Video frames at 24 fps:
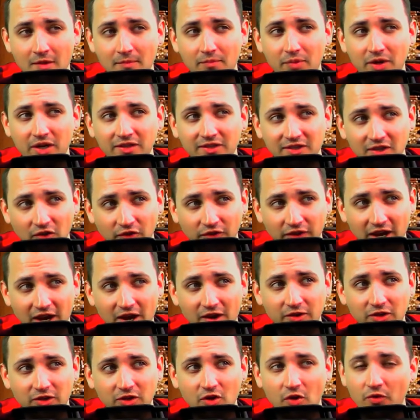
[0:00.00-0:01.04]
But until
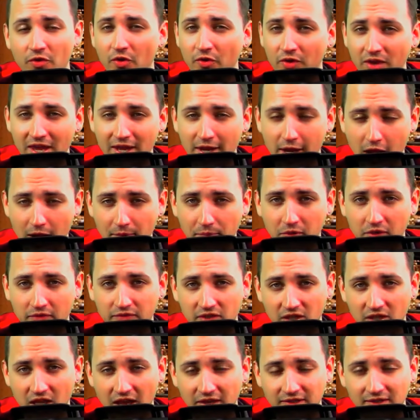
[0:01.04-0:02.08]
now, they'll gain a couple of
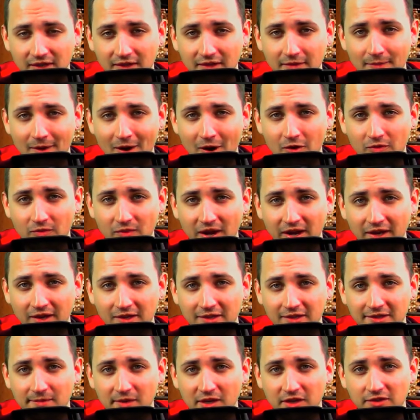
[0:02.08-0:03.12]
slots on the power
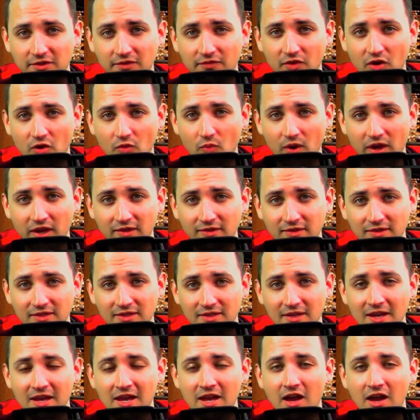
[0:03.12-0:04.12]
rankings because of their wins.